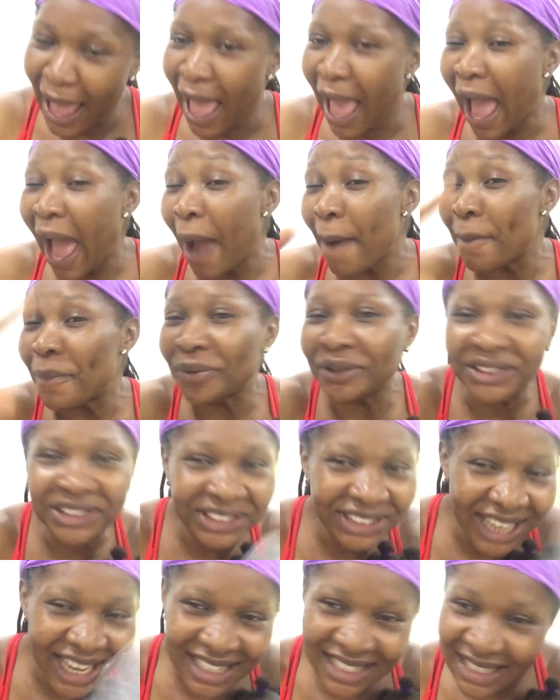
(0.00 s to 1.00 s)

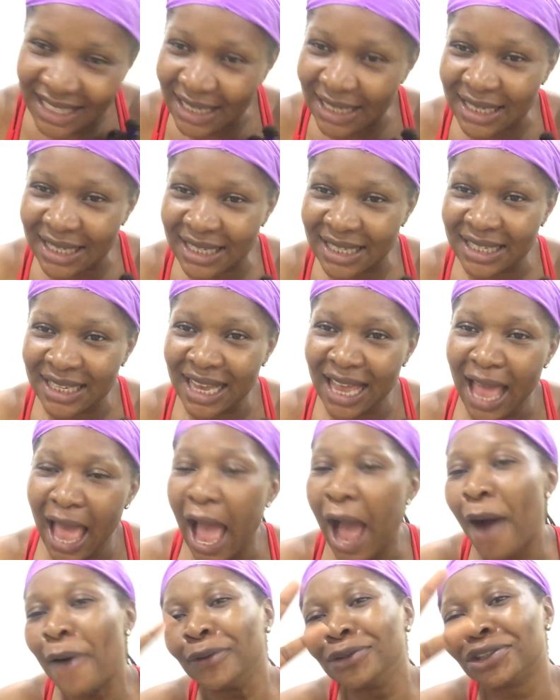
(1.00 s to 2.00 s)
appreciate it.
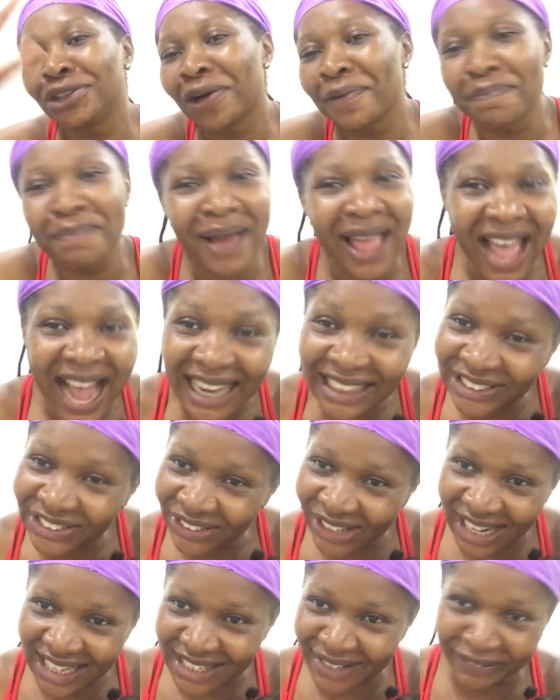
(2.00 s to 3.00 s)
I will drop my
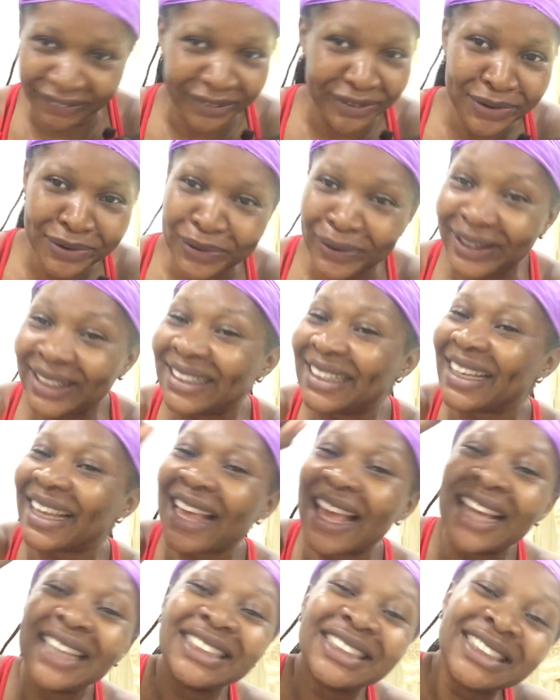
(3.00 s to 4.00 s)
address for you.
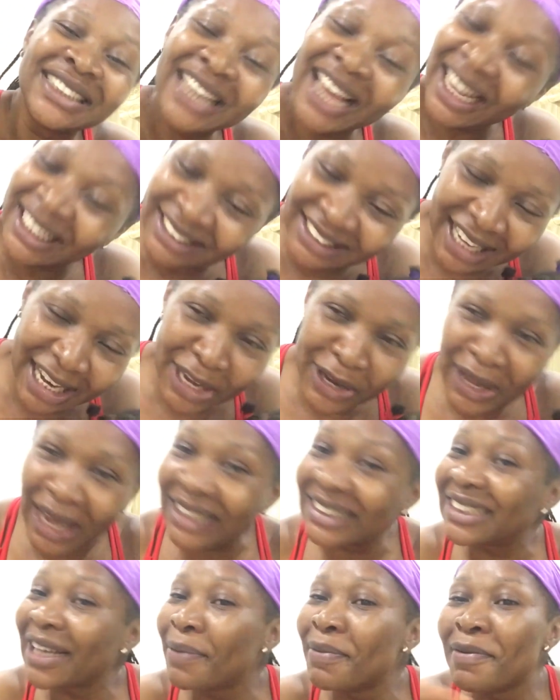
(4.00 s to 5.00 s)
JJ, you
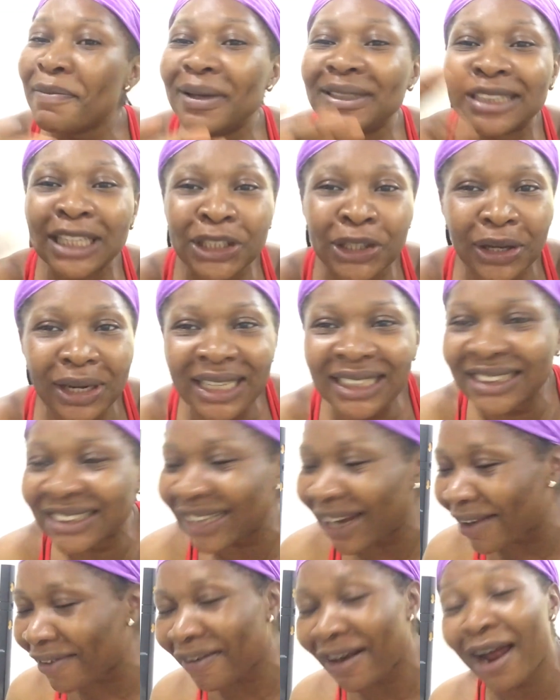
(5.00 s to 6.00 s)
can send me a message on
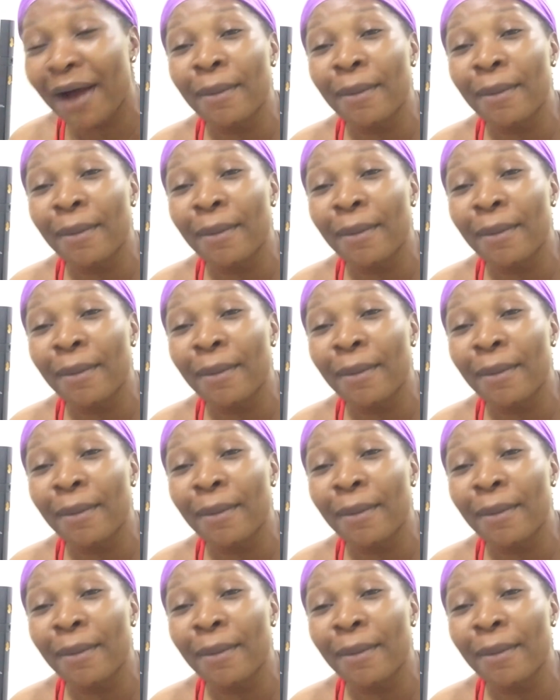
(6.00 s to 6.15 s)
Instagram.